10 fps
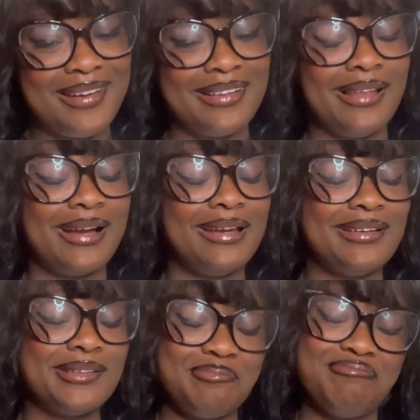
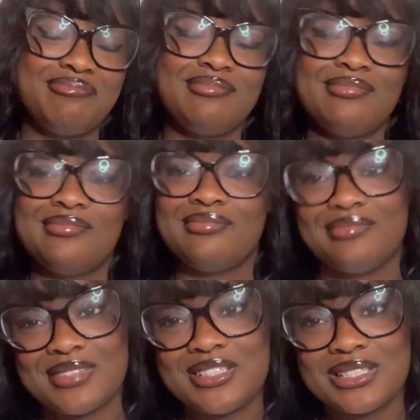Like,
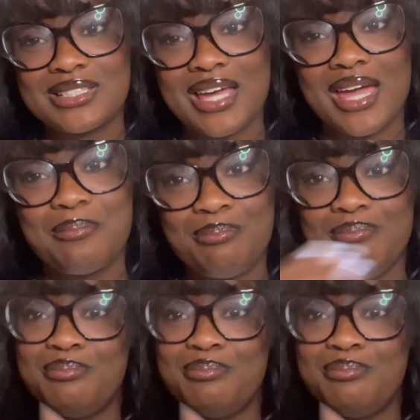Shinsuke